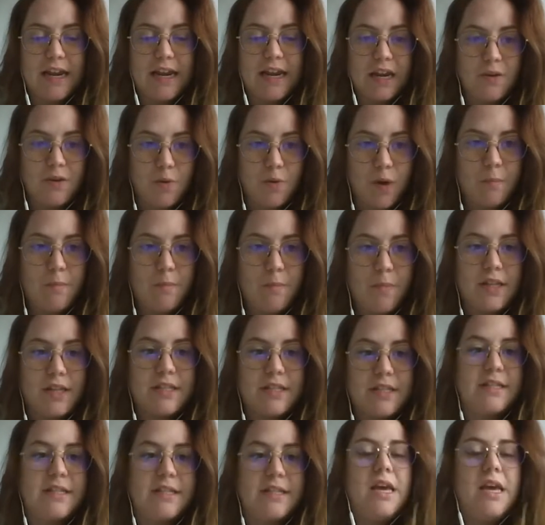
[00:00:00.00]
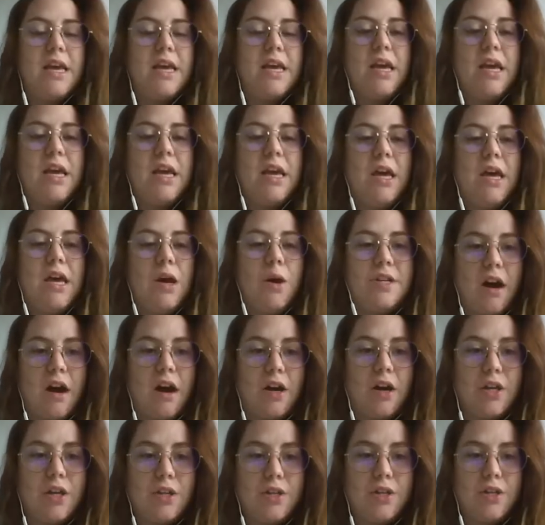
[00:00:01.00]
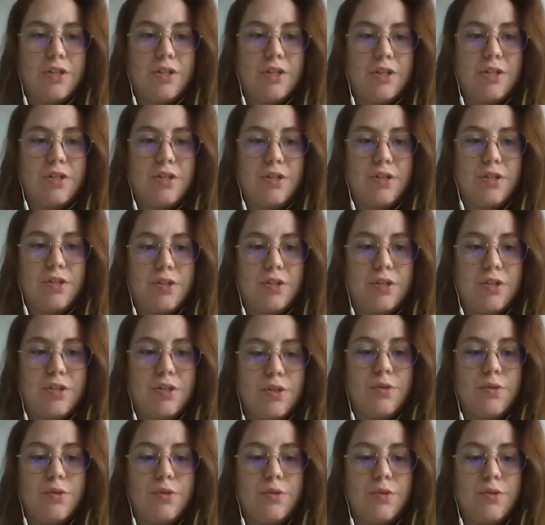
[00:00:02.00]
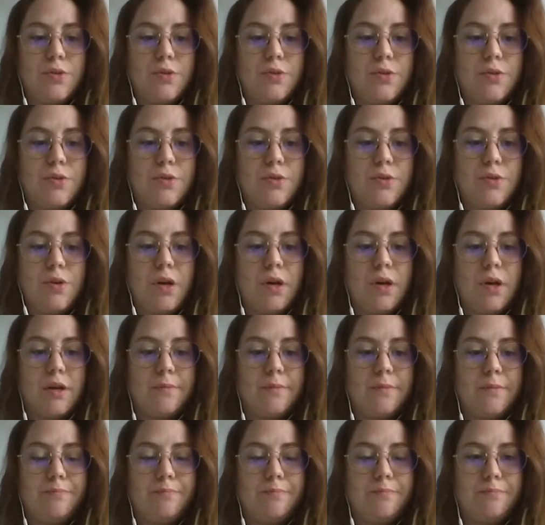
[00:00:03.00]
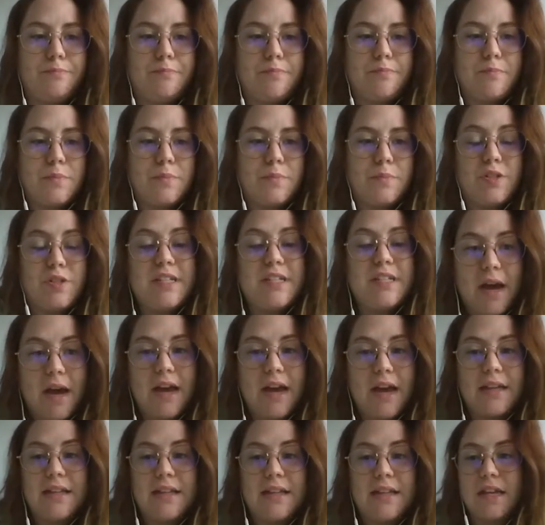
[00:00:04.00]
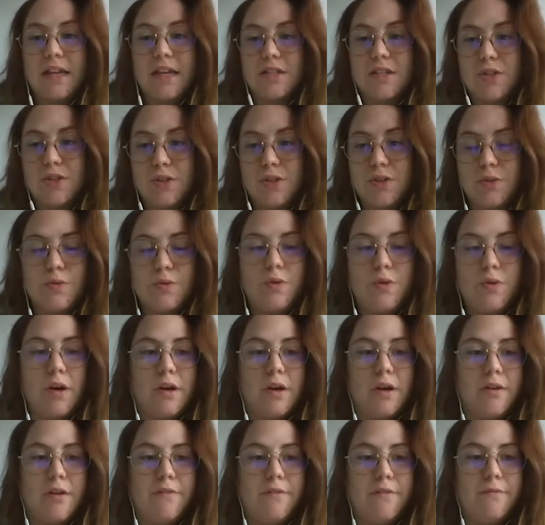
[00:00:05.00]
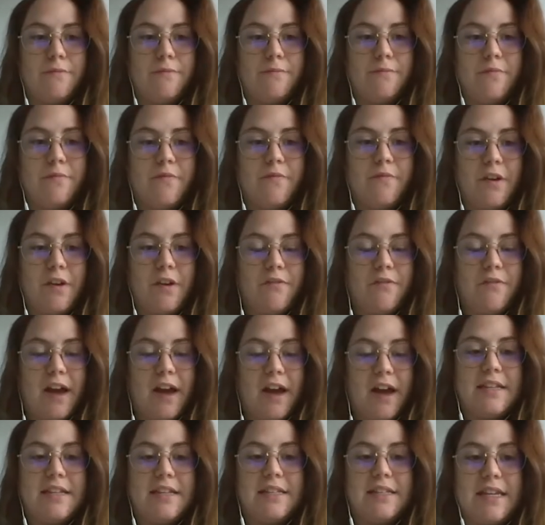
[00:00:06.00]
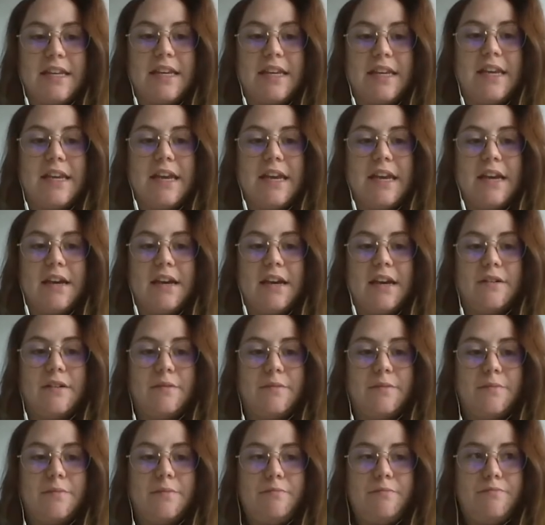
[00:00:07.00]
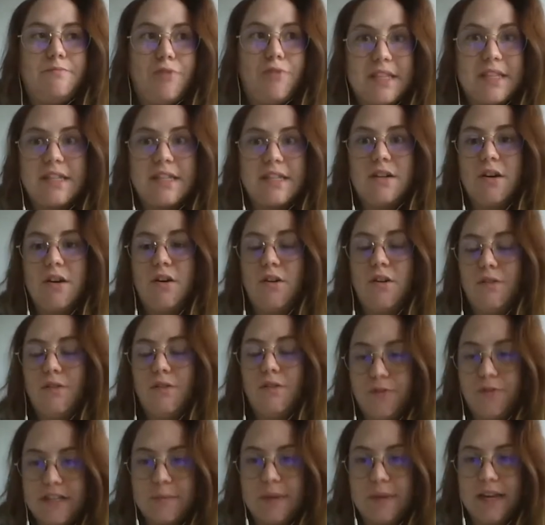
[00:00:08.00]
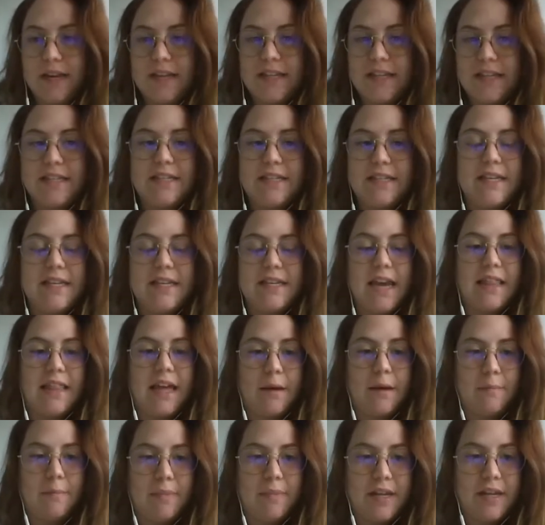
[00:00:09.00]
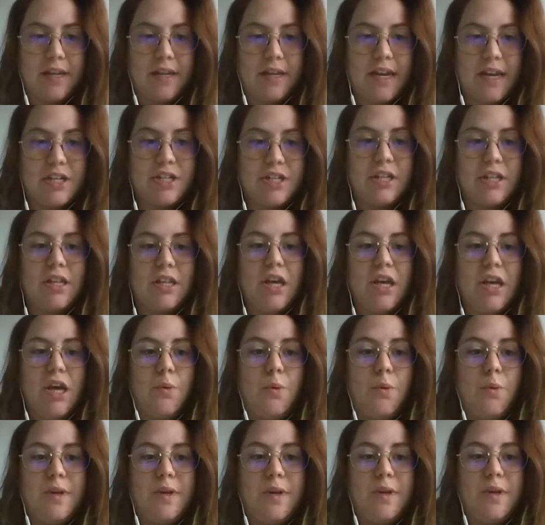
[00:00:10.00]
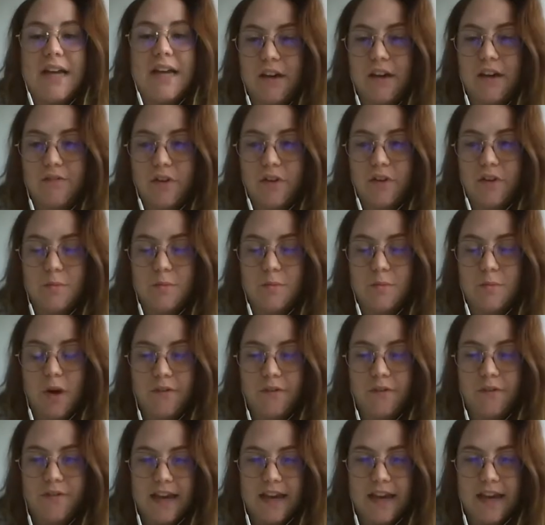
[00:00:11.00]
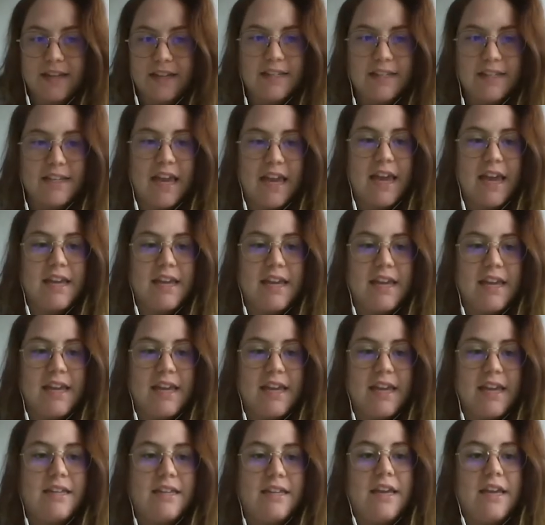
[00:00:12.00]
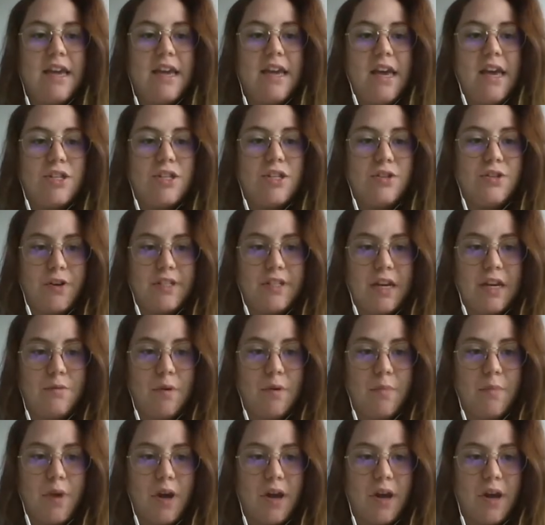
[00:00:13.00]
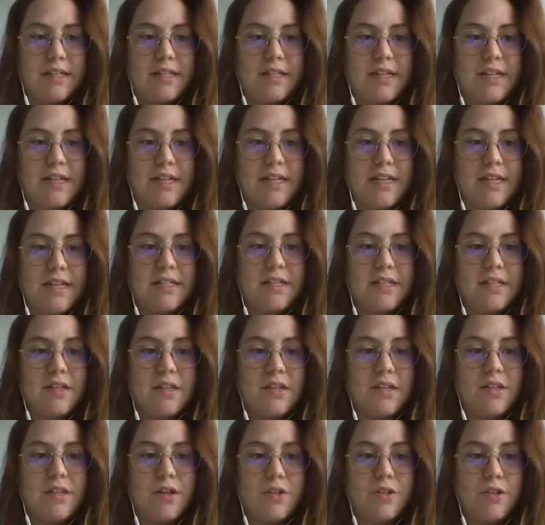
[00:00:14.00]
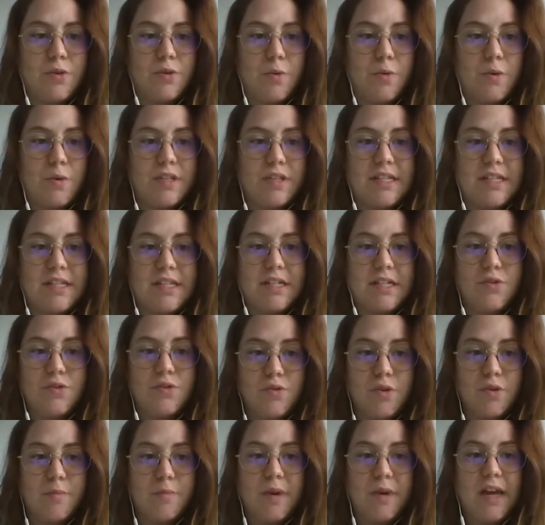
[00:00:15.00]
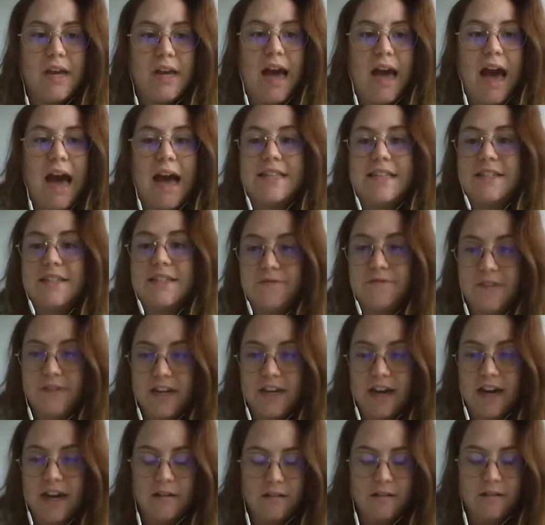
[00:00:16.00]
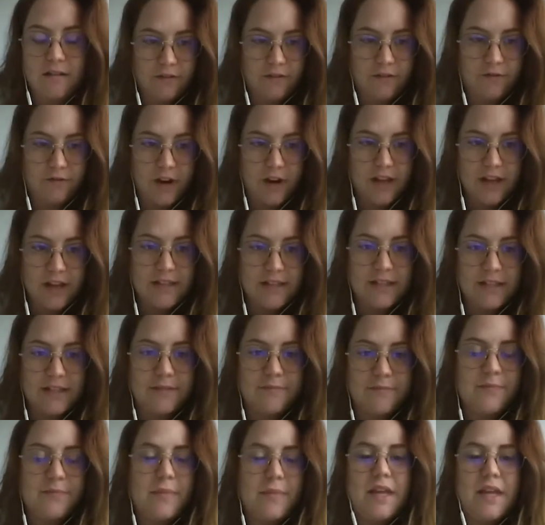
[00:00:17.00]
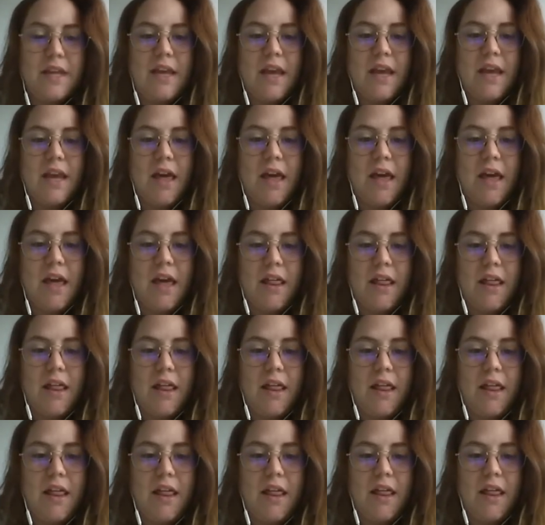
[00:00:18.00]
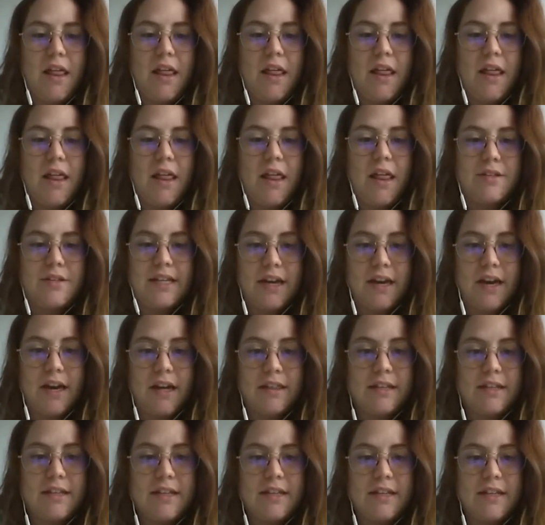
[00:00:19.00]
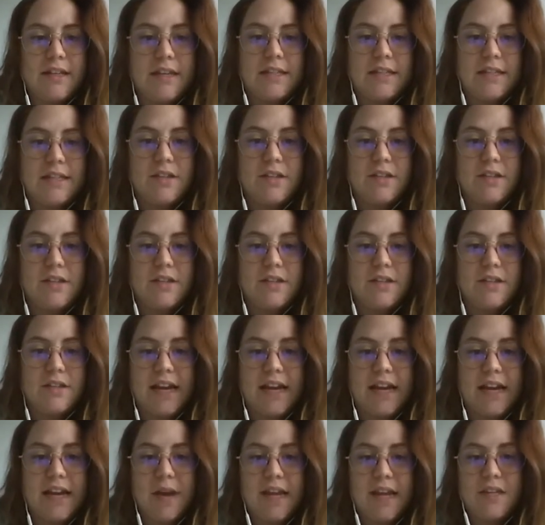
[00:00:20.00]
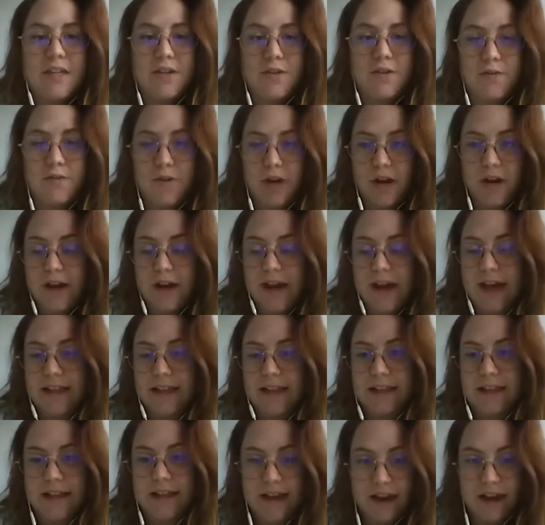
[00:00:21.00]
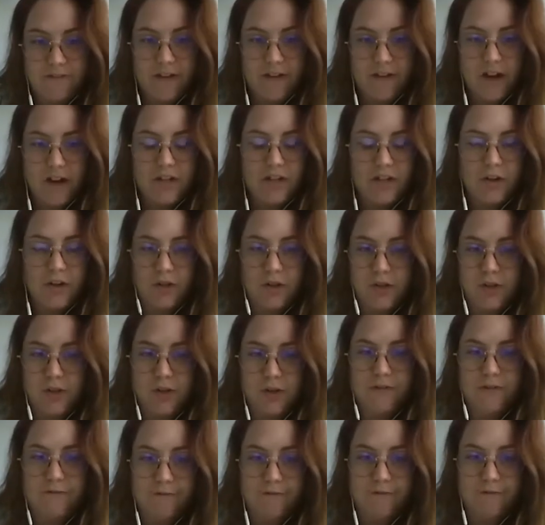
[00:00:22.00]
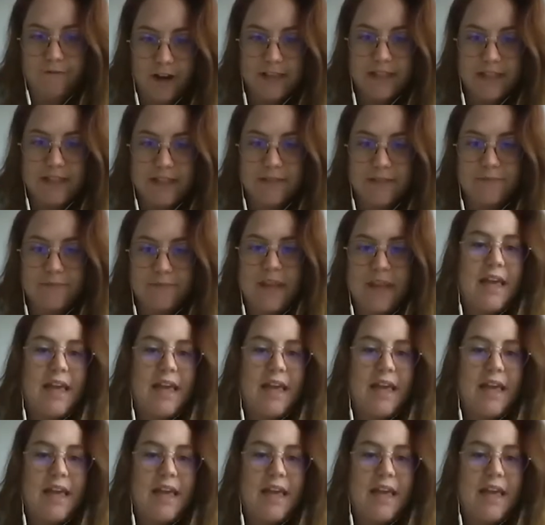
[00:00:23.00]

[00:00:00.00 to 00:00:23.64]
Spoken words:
equipments which are used to determine and to verify the practical feasibility and application with high volume of RCA. The first equipment is the rotating drum at Vica in France. The second is a free-desired bed cooler at Lafarge, also in France.